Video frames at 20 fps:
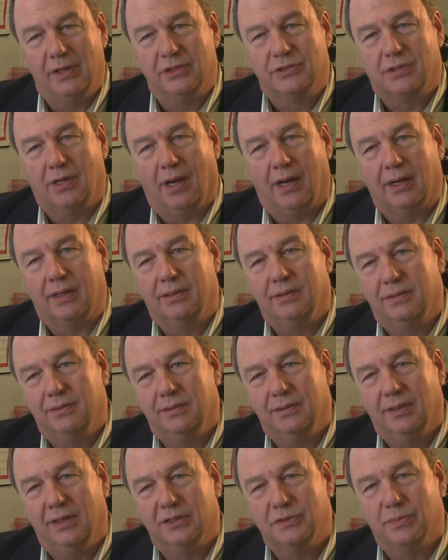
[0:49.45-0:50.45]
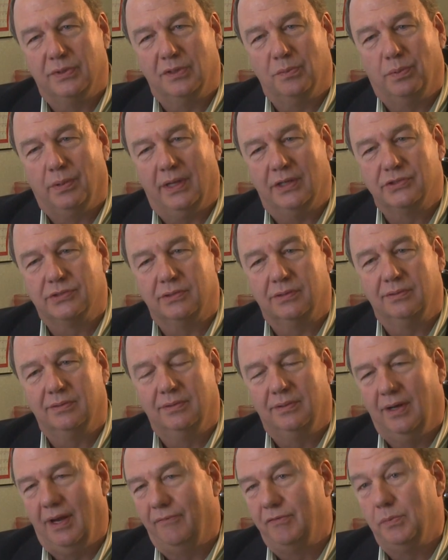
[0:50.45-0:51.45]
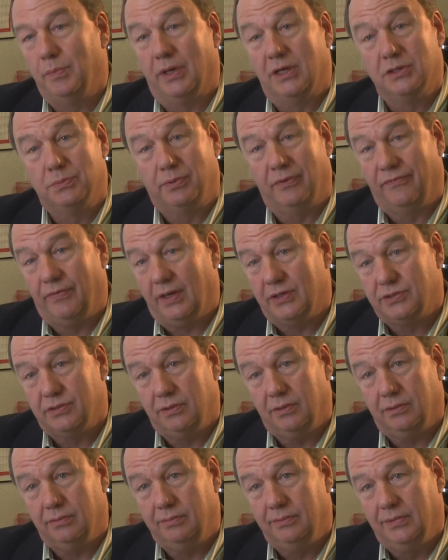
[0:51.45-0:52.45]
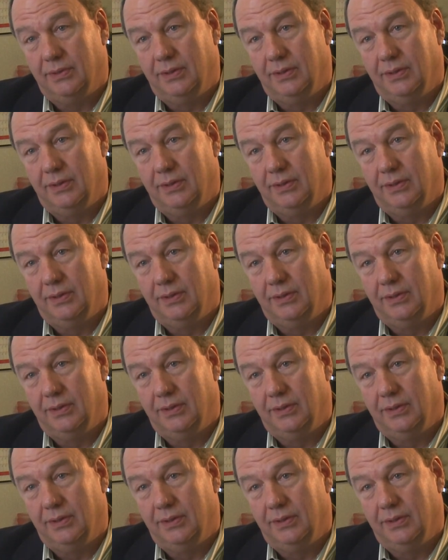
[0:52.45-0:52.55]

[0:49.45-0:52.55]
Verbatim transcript: Hitchcock has been a pleasure. Everybody's professional.